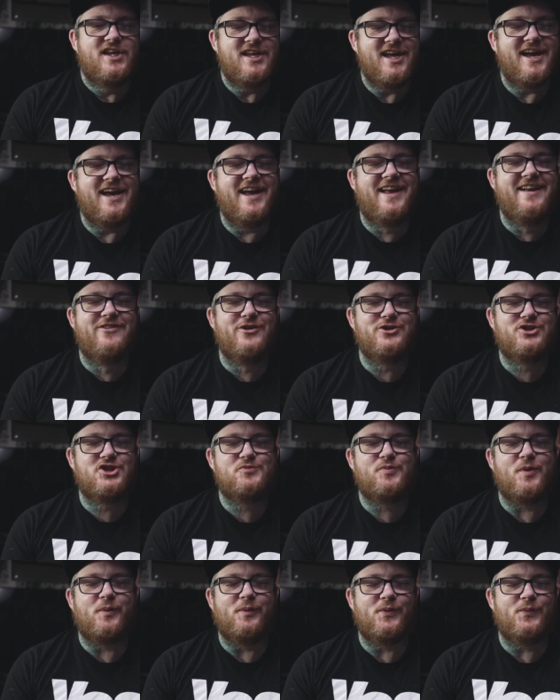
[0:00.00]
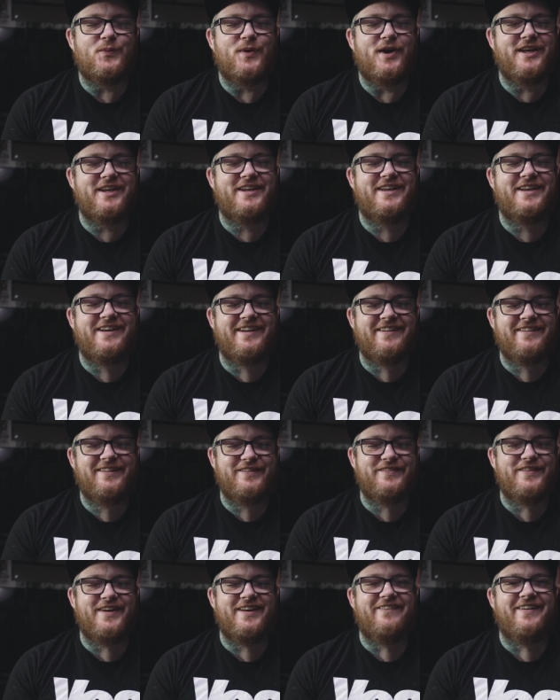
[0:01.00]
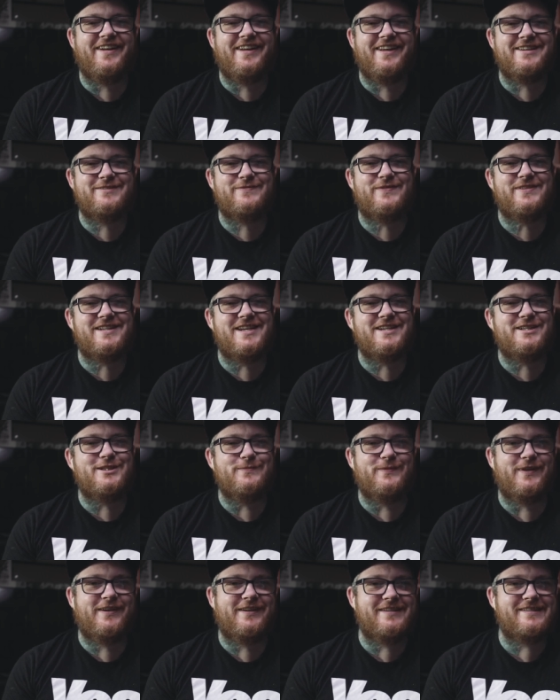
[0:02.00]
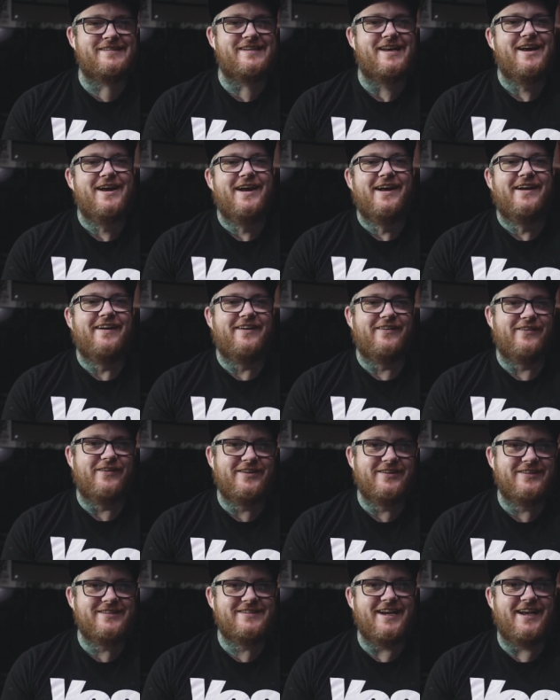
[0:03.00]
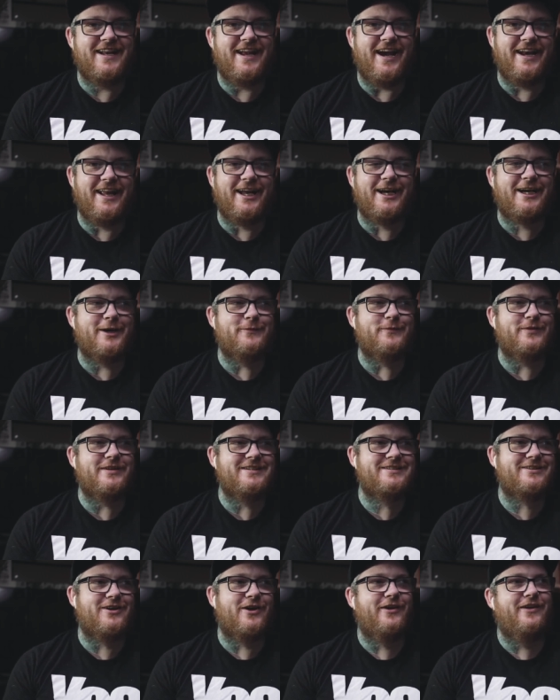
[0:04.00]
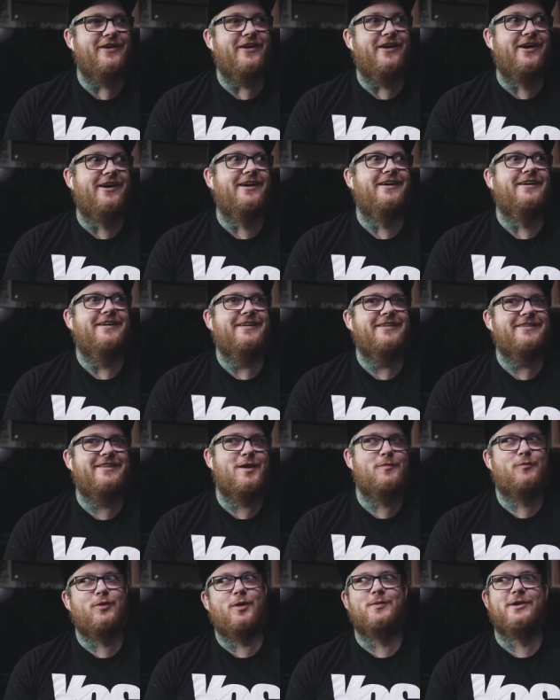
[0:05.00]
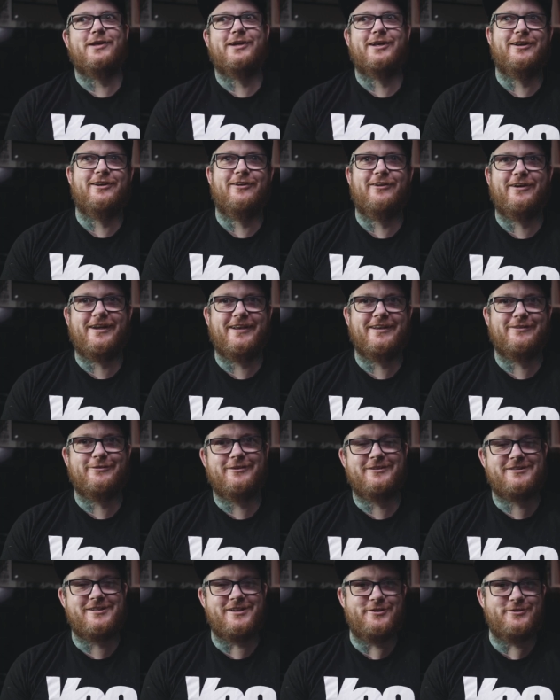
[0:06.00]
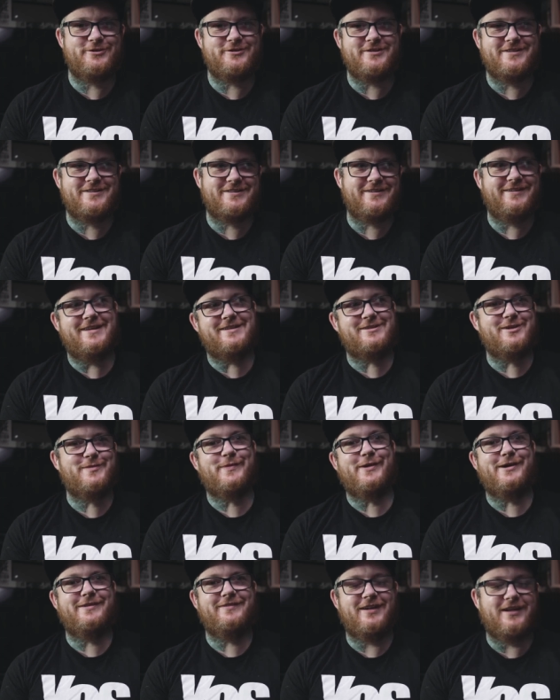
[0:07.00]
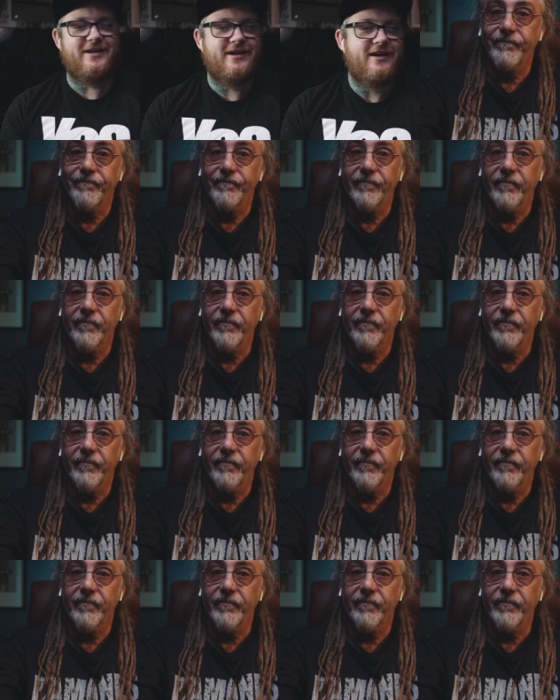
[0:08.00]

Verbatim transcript: Yeah, which is probably why we're in this position, because like what you said, an ink company's gone, oh, they're probably going to look into a solution, so let's not bother.